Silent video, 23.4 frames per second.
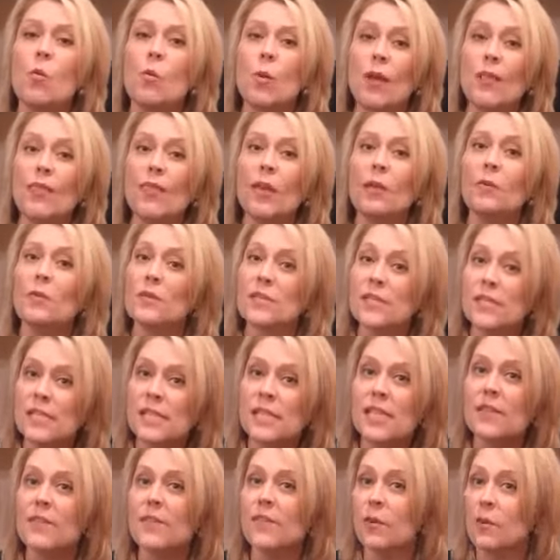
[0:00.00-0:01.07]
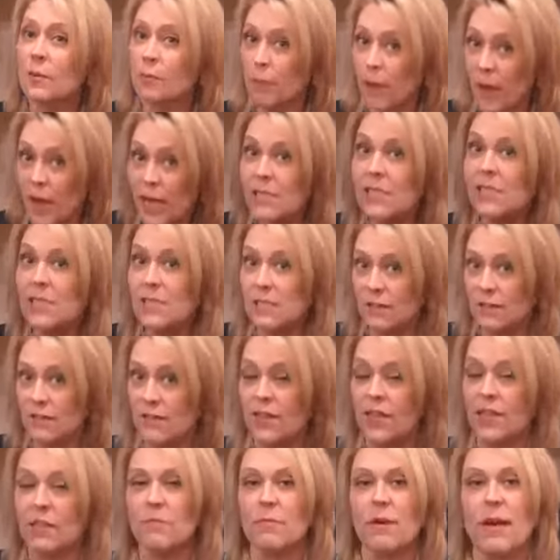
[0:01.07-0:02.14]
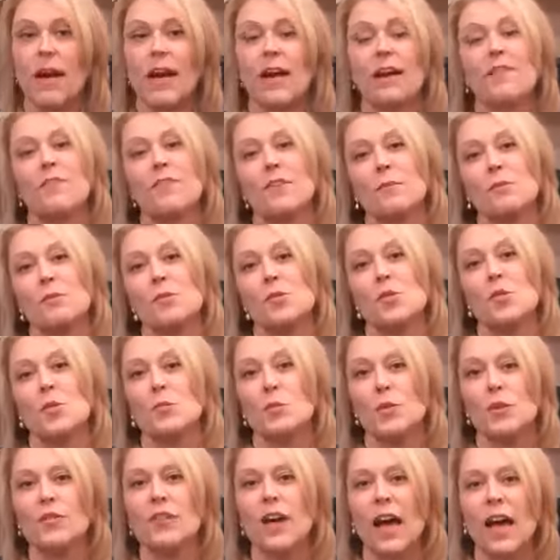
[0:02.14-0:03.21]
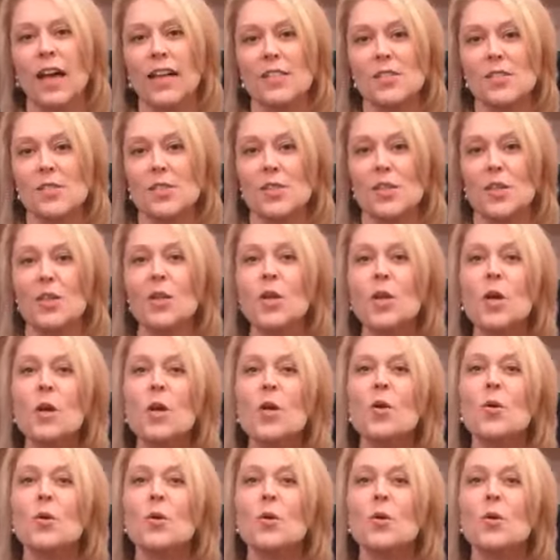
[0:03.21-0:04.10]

when they receive positive feedback from a supervisor,